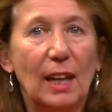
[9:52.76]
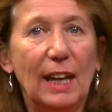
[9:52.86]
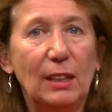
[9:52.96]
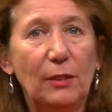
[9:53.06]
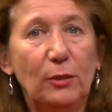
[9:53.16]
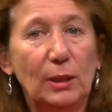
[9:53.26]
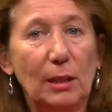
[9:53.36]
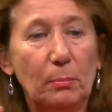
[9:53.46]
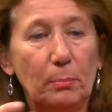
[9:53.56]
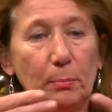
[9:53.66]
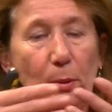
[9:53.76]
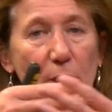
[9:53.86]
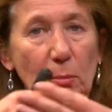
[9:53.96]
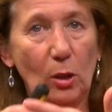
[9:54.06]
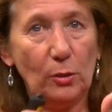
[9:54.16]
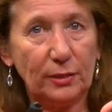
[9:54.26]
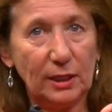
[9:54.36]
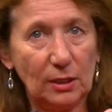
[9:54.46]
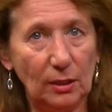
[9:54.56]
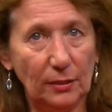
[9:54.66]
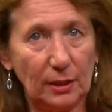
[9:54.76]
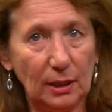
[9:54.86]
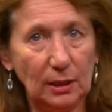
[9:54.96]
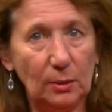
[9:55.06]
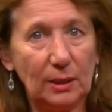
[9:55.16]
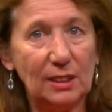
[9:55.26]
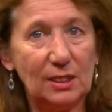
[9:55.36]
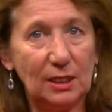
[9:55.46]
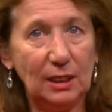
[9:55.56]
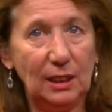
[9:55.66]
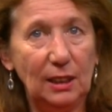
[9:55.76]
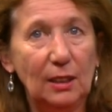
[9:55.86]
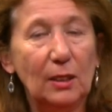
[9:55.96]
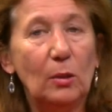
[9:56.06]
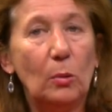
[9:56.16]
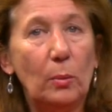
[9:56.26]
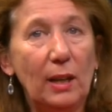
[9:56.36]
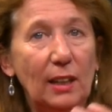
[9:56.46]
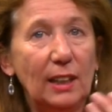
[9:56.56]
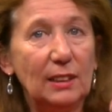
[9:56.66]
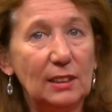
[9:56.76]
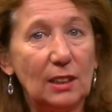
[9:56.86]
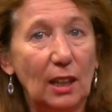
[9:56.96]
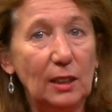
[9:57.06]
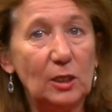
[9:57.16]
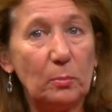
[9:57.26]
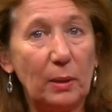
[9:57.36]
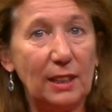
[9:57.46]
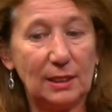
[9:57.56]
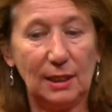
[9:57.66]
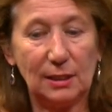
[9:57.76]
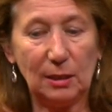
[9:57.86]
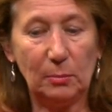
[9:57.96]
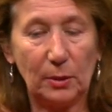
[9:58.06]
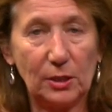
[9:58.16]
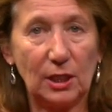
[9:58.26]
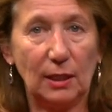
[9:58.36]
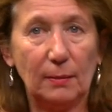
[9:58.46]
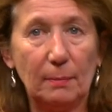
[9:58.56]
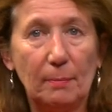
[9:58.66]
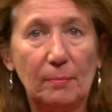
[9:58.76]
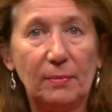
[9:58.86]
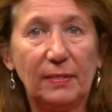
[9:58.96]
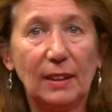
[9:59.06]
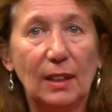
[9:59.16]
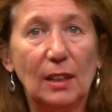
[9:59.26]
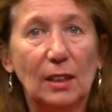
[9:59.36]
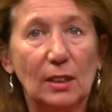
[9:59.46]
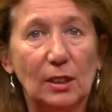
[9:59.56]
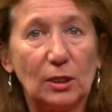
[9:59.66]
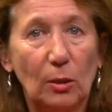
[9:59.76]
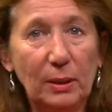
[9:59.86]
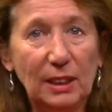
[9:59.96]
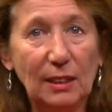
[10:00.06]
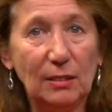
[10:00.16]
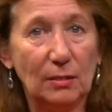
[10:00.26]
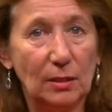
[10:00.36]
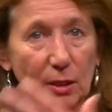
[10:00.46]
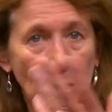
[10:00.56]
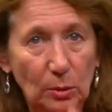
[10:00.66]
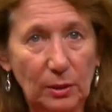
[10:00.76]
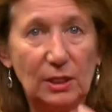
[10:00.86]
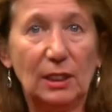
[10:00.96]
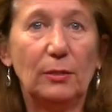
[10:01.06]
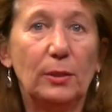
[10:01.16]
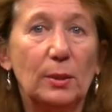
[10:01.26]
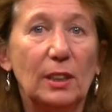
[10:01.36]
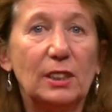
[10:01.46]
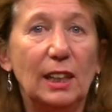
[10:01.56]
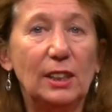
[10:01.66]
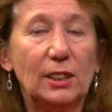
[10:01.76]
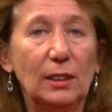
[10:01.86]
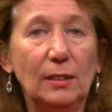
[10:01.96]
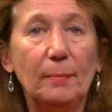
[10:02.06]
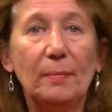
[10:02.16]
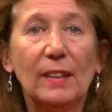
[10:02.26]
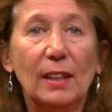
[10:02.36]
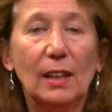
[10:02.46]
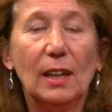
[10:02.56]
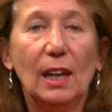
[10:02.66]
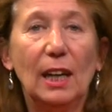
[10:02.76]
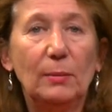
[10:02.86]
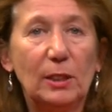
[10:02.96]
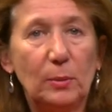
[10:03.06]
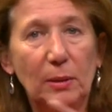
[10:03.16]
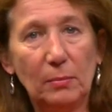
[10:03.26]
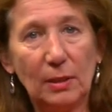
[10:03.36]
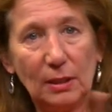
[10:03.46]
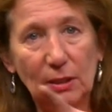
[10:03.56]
And if you then put them over each other, you can see where a design space is emerging. So we then do this in a visualization in which we